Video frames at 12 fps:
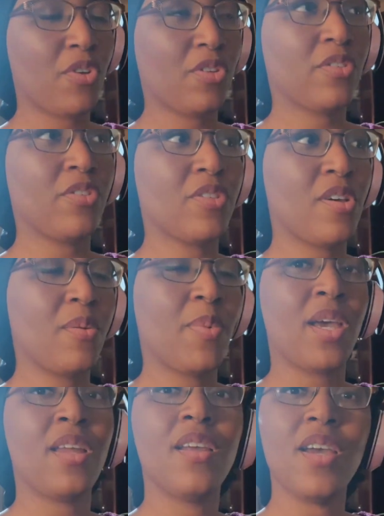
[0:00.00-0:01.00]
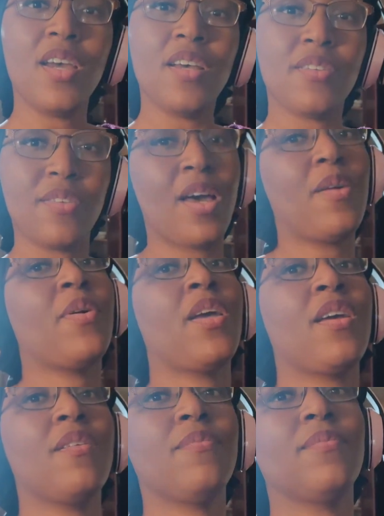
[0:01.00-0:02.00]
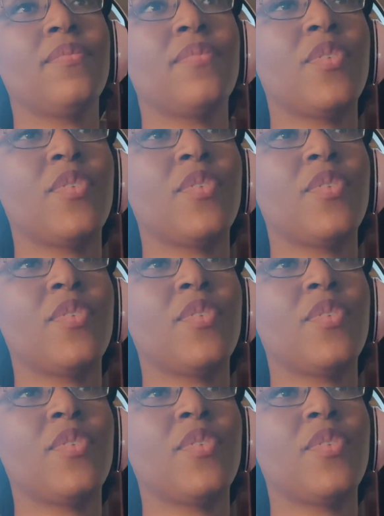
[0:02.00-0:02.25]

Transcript: before the girls go to bed. So that way,